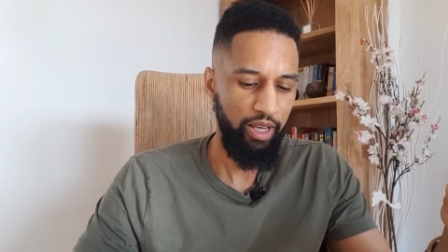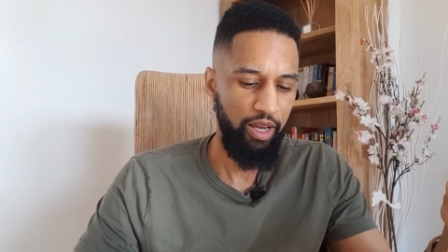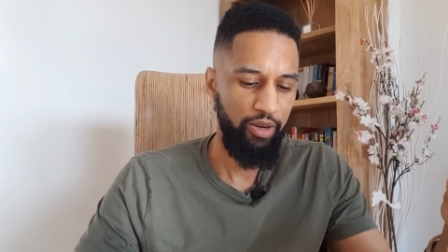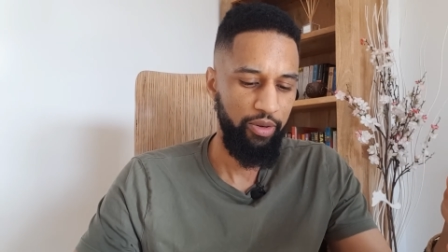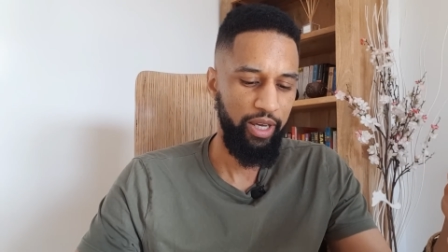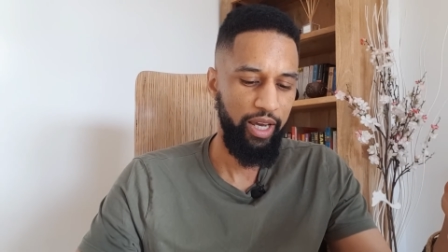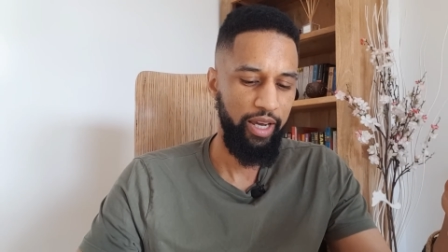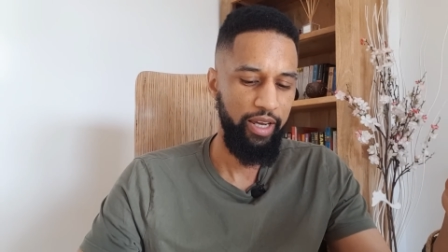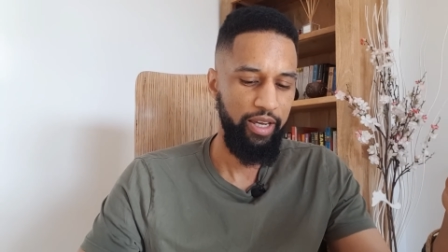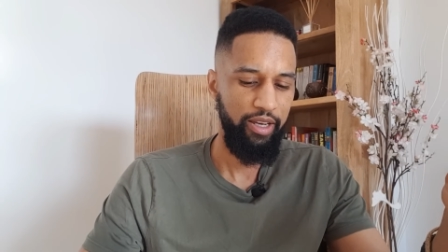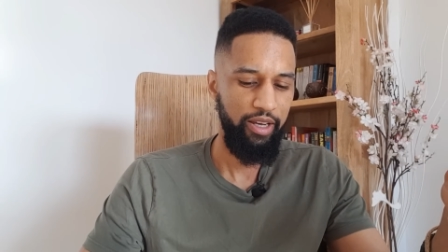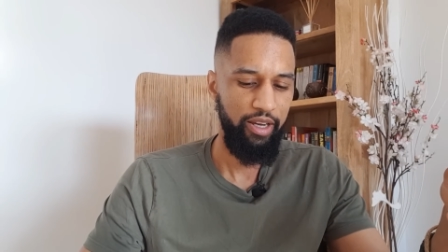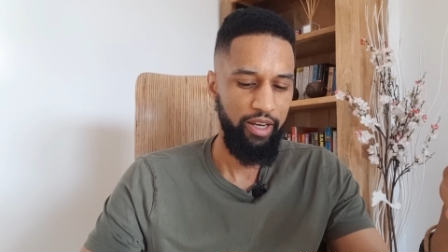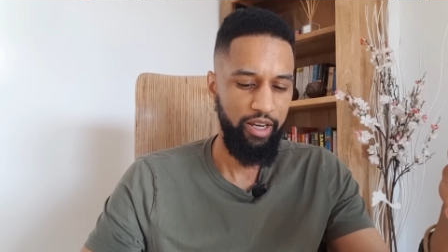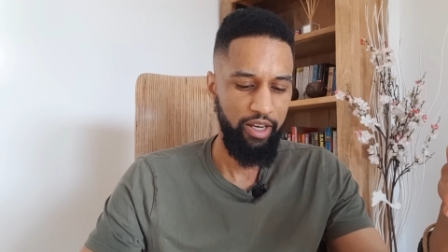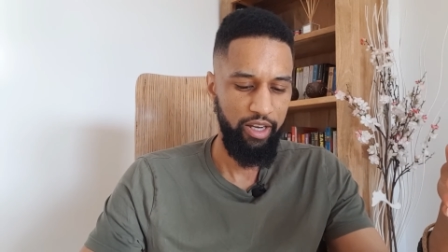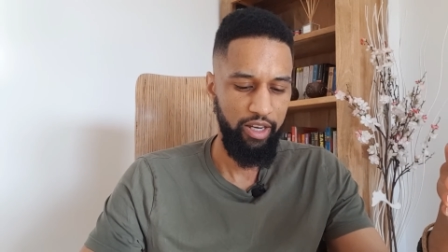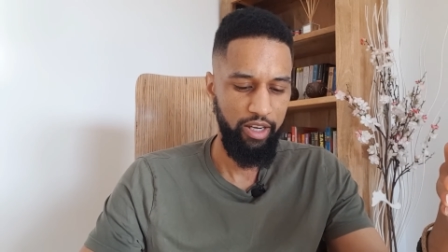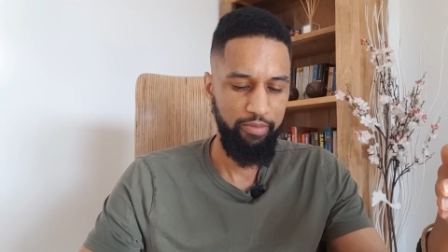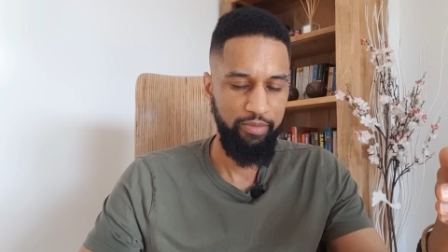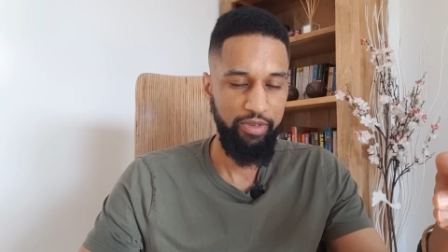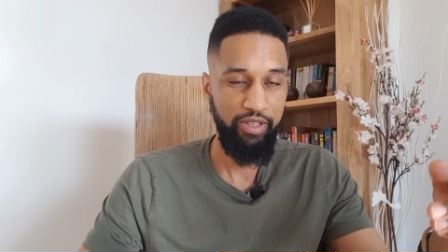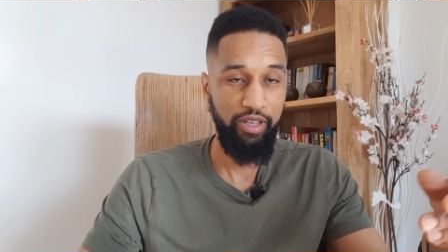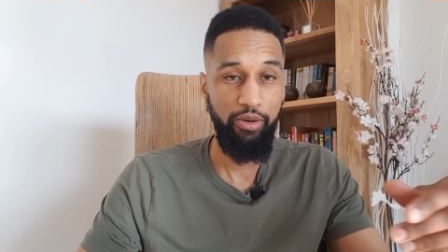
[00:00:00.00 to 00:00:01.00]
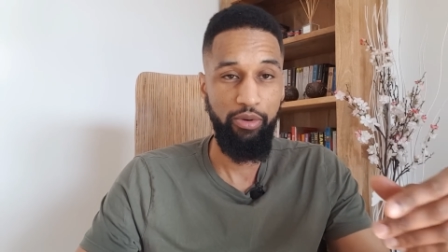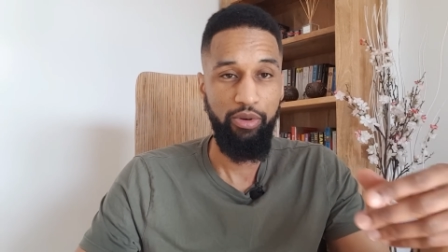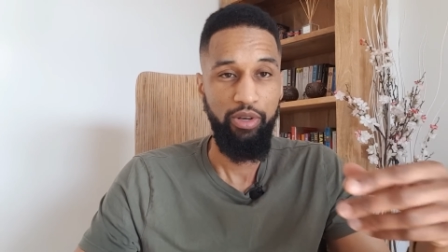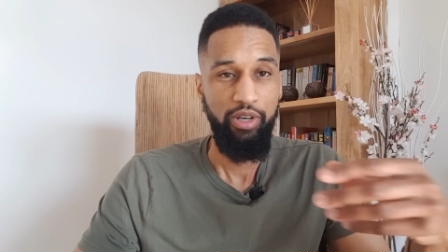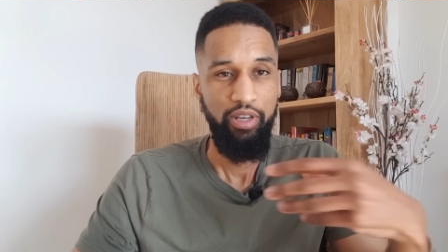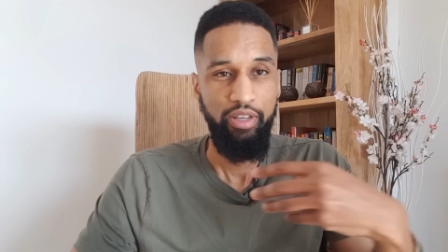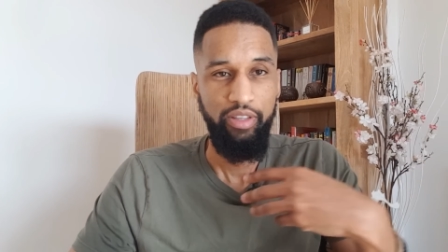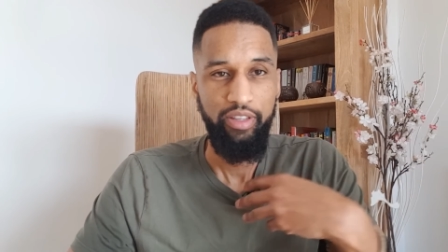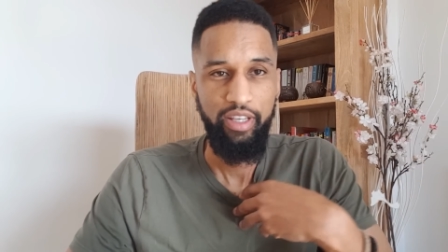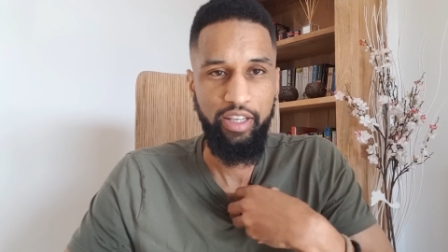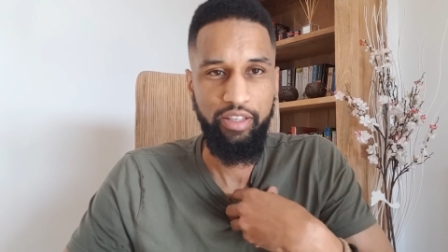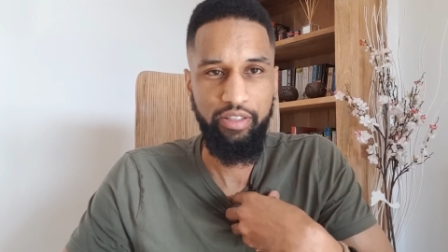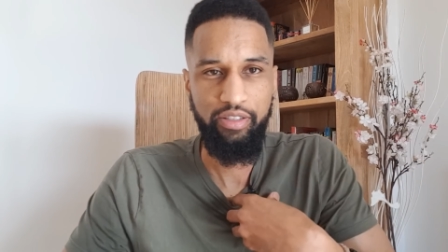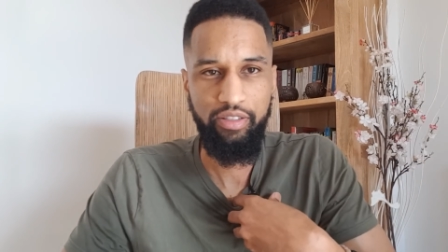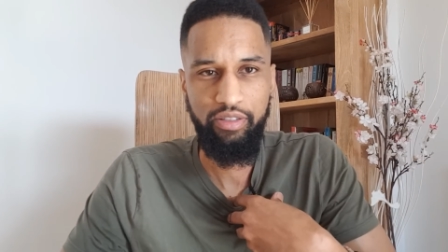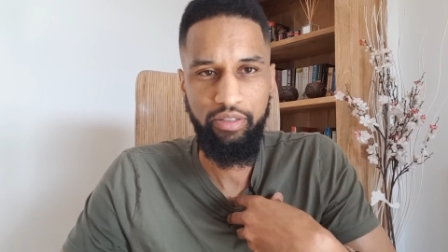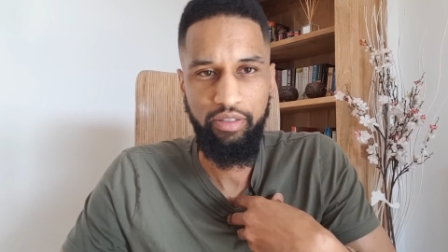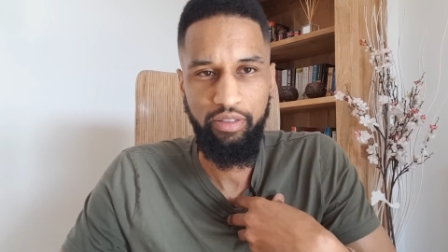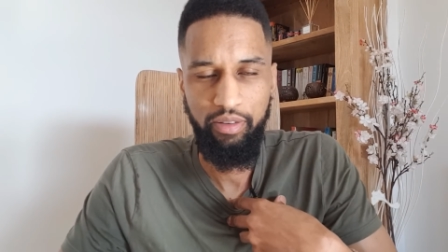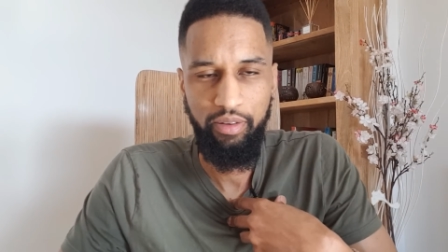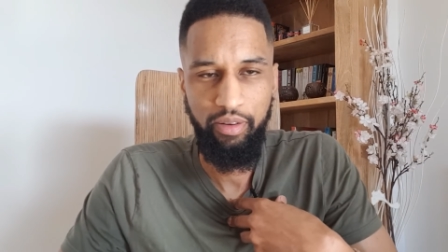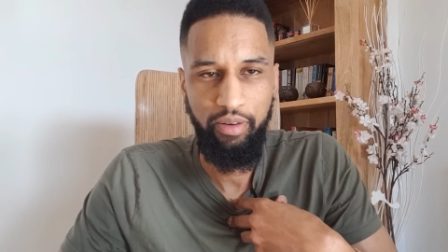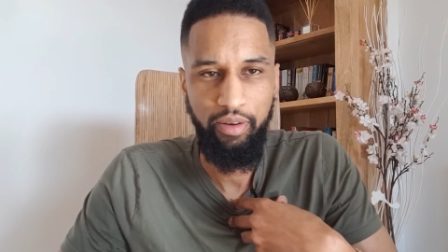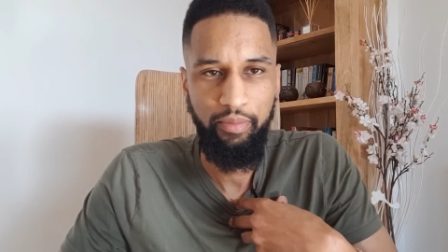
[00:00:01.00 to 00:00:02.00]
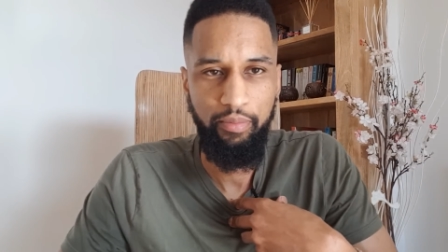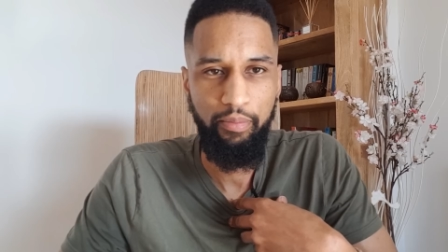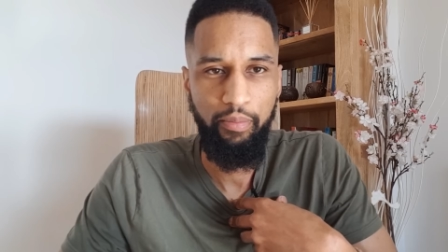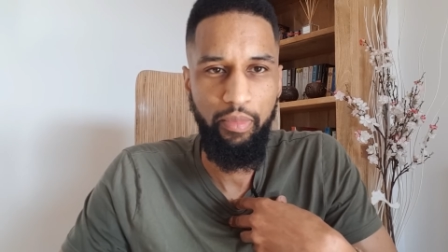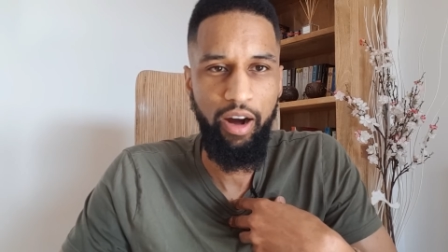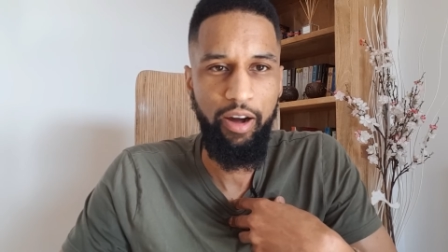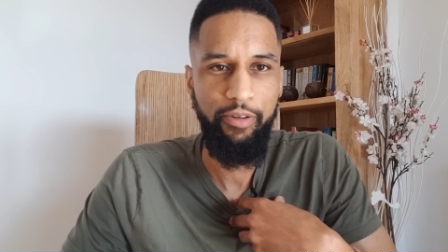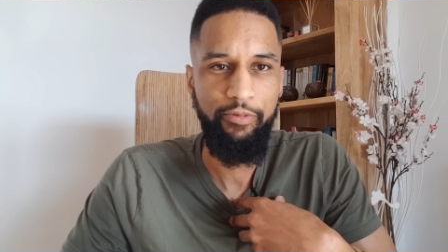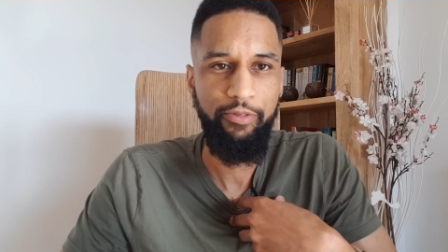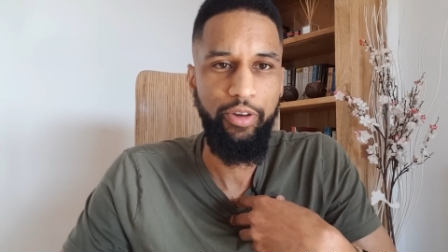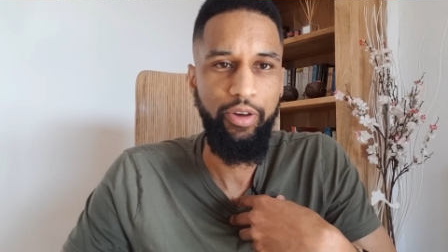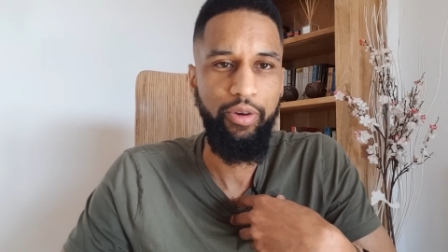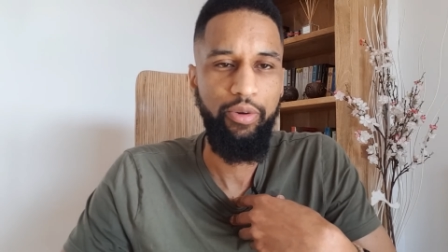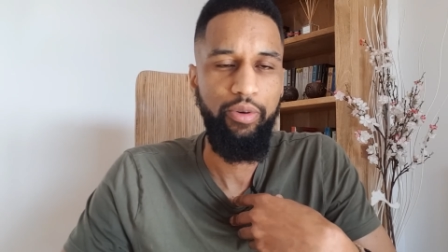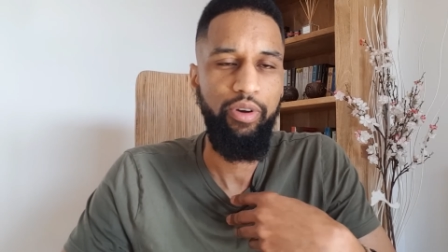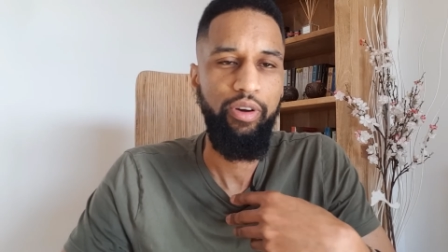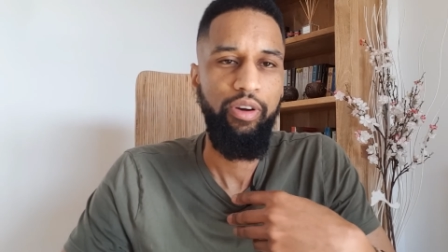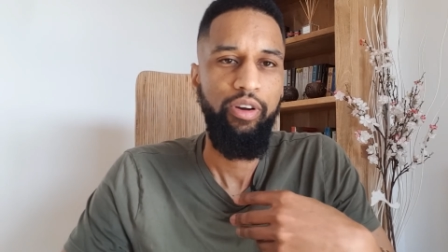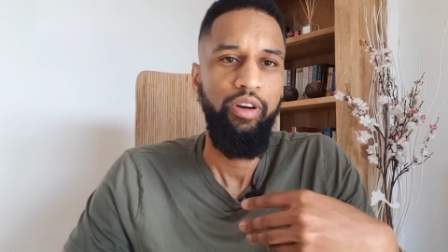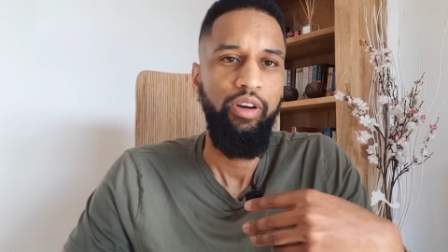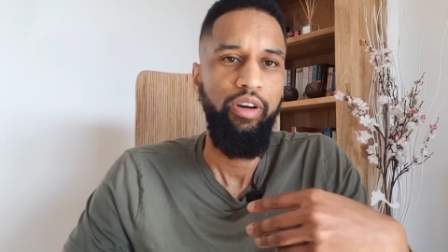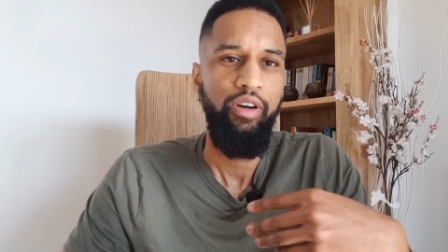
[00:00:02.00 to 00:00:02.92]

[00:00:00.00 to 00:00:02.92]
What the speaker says: Okay, so that's my view